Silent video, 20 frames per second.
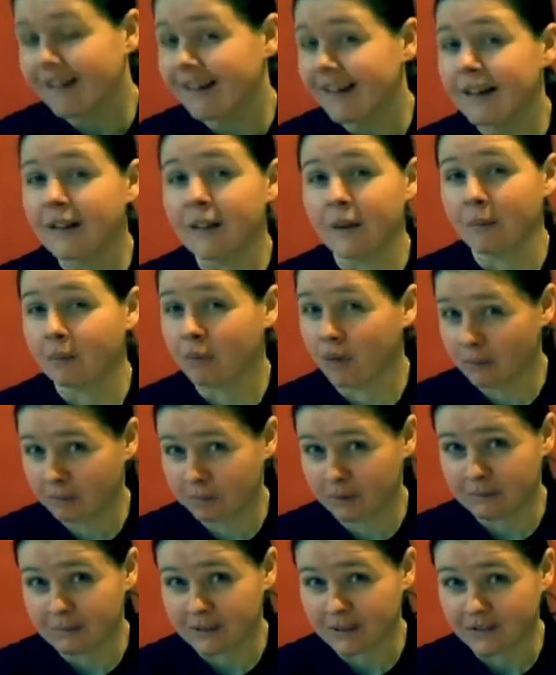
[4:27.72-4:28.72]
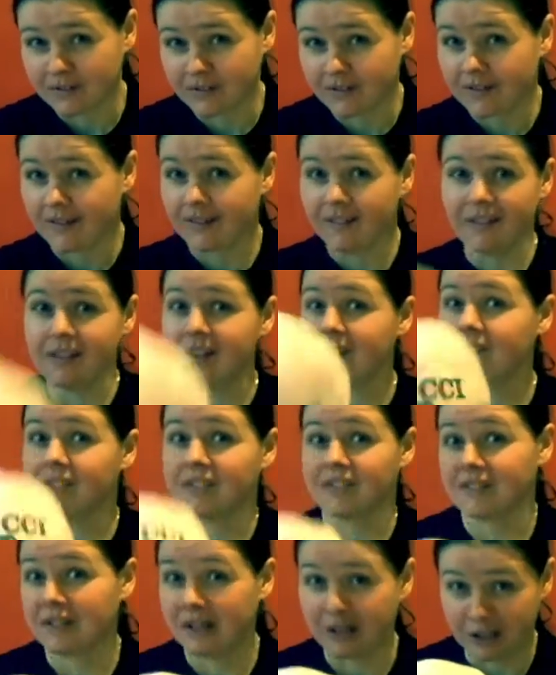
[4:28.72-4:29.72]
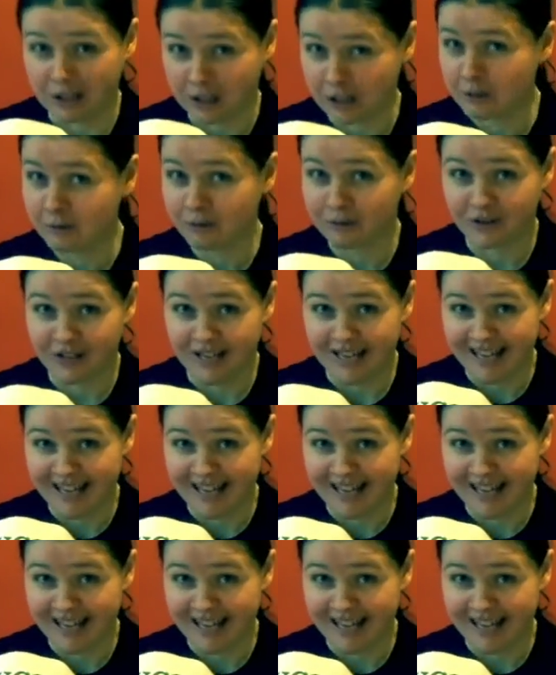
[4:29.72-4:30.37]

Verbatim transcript: the problem is, this is not Gucci.